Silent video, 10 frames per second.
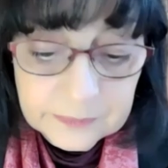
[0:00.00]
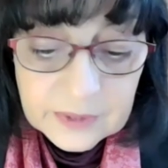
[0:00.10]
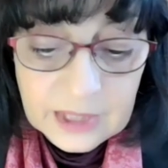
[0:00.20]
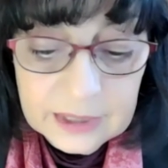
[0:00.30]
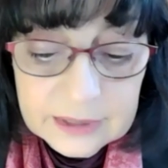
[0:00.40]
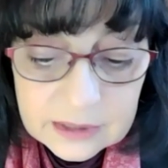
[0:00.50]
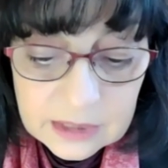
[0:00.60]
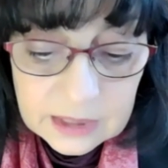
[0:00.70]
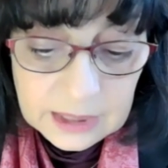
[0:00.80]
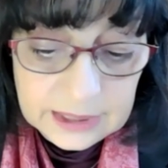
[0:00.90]

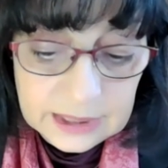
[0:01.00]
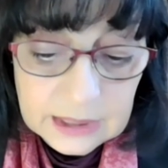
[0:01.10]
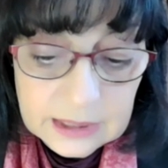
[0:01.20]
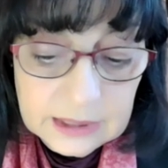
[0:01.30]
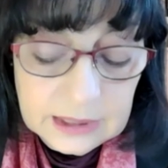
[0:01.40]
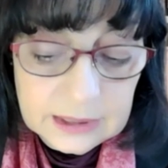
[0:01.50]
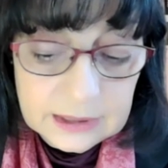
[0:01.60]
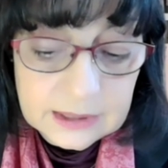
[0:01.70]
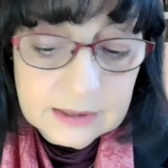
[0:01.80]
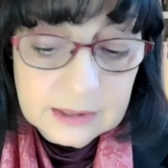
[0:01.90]
Additionally, it
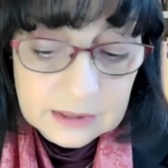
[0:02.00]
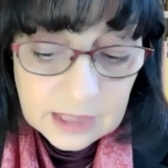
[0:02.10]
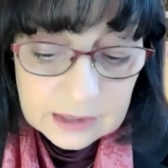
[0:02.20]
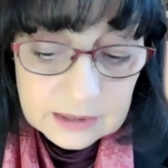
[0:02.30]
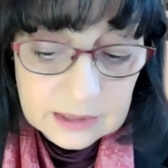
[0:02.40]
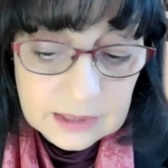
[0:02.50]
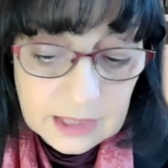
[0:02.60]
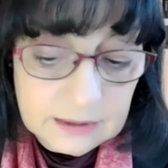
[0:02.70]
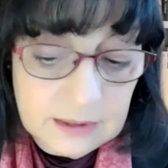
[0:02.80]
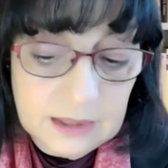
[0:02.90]
is suggested that
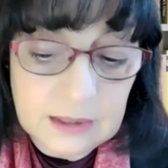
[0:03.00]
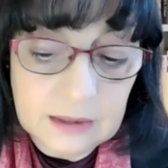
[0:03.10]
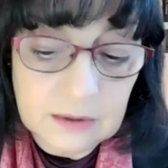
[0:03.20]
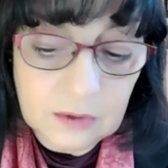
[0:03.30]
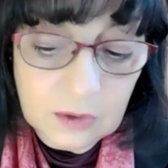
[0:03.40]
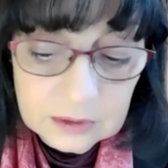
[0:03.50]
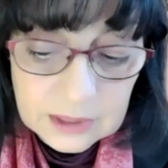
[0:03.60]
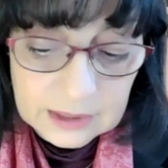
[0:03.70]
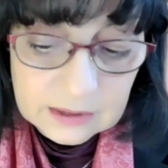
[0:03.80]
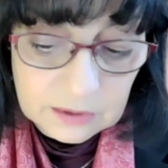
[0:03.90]
the
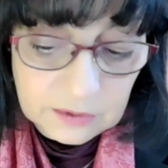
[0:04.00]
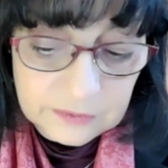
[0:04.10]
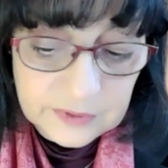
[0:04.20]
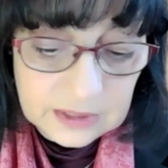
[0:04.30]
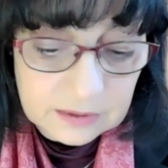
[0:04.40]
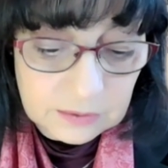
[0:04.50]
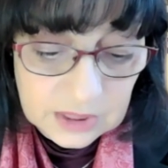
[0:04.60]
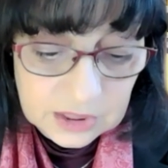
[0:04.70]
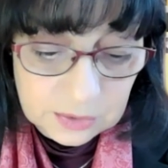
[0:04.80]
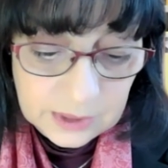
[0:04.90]
context of these
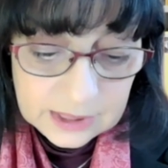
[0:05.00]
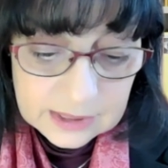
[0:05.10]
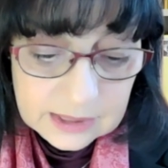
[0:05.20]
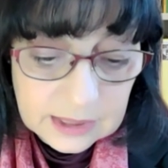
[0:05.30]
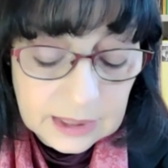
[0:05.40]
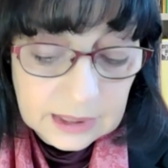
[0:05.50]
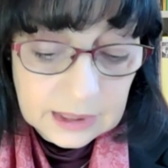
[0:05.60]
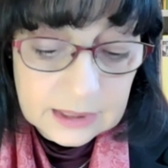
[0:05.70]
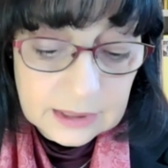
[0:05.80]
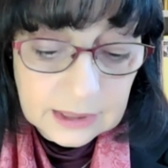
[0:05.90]
rituals in
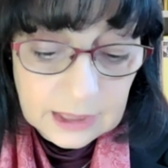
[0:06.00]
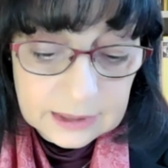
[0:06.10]
the cultic